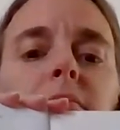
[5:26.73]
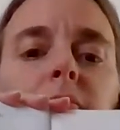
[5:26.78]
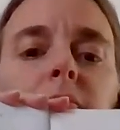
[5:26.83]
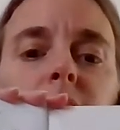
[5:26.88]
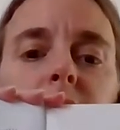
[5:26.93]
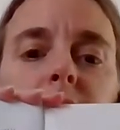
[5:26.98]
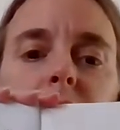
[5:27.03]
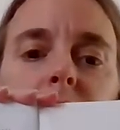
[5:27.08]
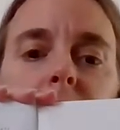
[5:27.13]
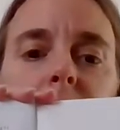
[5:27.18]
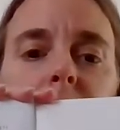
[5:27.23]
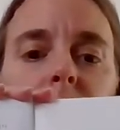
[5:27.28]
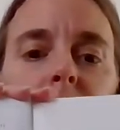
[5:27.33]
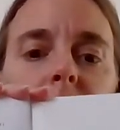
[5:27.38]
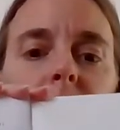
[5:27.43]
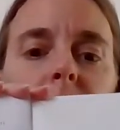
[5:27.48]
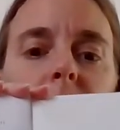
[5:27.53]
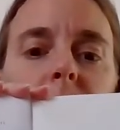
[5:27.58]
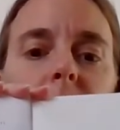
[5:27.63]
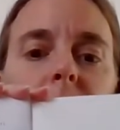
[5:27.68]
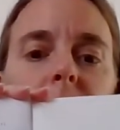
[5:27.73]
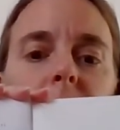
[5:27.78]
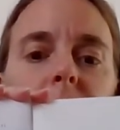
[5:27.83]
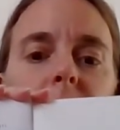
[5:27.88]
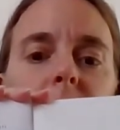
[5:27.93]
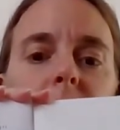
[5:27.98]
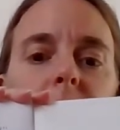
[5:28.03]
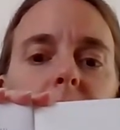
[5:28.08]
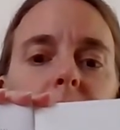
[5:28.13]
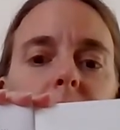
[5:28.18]

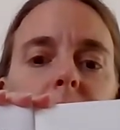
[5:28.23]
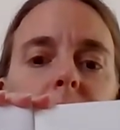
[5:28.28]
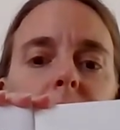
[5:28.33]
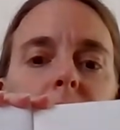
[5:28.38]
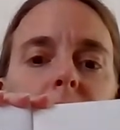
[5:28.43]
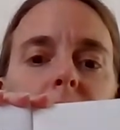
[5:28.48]
(silence)